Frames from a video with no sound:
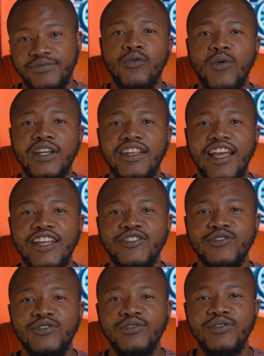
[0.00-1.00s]
What can you
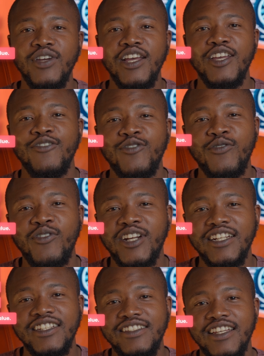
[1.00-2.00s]
do if you've
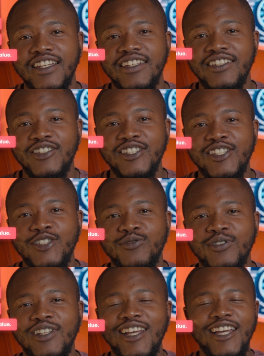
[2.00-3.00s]
already taken a
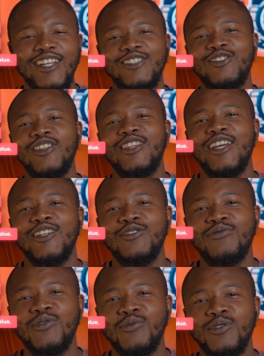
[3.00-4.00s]
residual? It's not the end
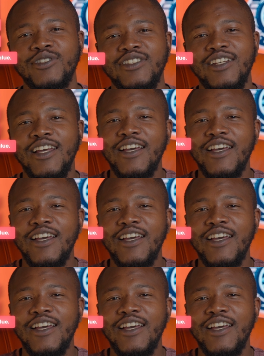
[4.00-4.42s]
of the world.